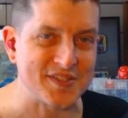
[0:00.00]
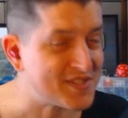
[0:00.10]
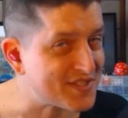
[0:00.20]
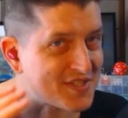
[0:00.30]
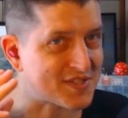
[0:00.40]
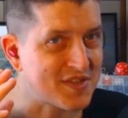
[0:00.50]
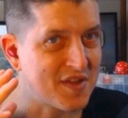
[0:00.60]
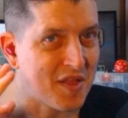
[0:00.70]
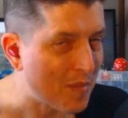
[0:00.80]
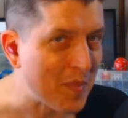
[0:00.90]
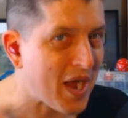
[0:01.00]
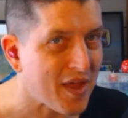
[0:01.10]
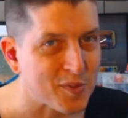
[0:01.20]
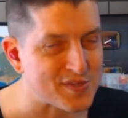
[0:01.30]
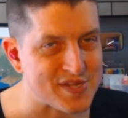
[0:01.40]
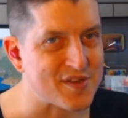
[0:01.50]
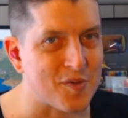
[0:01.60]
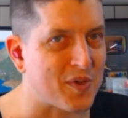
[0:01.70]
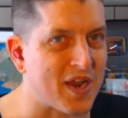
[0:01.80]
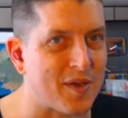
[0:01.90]
This is my whole deal
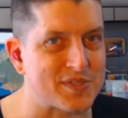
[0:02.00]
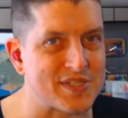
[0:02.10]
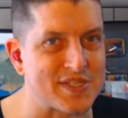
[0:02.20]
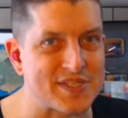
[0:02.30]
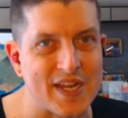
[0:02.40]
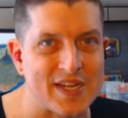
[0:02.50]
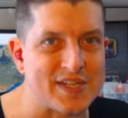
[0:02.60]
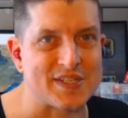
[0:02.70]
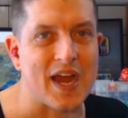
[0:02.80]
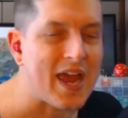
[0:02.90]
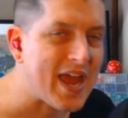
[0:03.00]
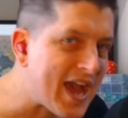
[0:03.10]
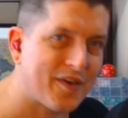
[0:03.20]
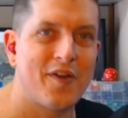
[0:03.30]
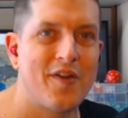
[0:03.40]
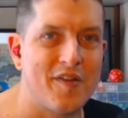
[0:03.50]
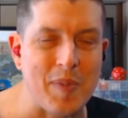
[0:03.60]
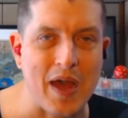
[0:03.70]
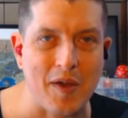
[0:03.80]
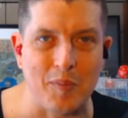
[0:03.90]
when I was this age, and I had heard
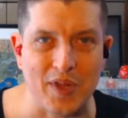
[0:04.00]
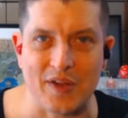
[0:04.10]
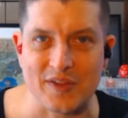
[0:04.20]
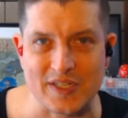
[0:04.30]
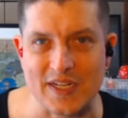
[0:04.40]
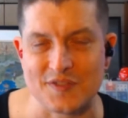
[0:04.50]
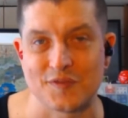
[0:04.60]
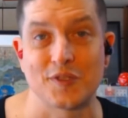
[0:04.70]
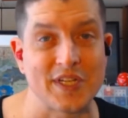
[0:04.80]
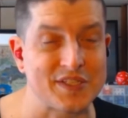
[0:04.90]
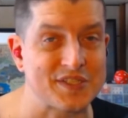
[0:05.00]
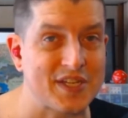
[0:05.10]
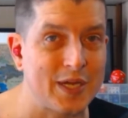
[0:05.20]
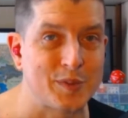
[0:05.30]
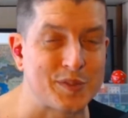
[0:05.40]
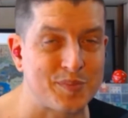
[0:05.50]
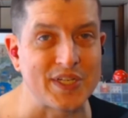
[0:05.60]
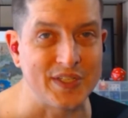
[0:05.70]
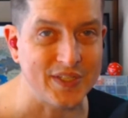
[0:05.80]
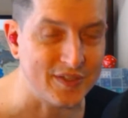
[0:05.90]
about Blood on the Dance Floor and that this guy was pretty
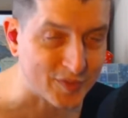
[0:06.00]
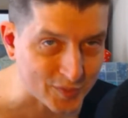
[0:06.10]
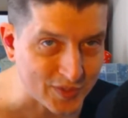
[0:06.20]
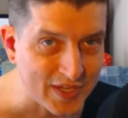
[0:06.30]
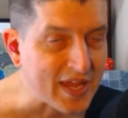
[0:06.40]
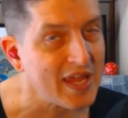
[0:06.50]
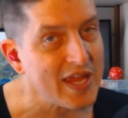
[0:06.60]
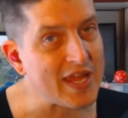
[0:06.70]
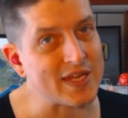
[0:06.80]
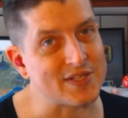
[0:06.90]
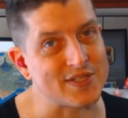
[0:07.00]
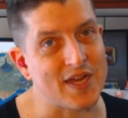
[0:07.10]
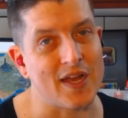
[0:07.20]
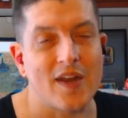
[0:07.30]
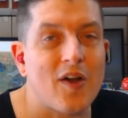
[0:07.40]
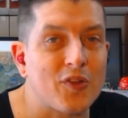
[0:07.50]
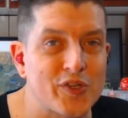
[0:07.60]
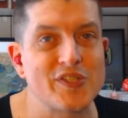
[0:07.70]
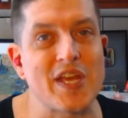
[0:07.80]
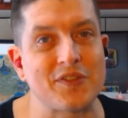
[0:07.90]
evil, and it all turns
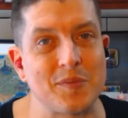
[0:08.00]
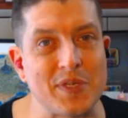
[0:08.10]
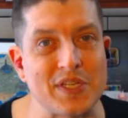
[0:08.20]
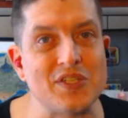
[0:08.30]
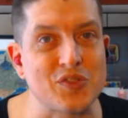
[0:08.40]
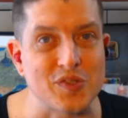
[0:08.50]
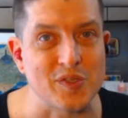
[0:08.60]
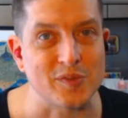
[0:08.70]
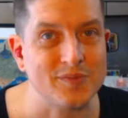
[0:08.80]
out to be true.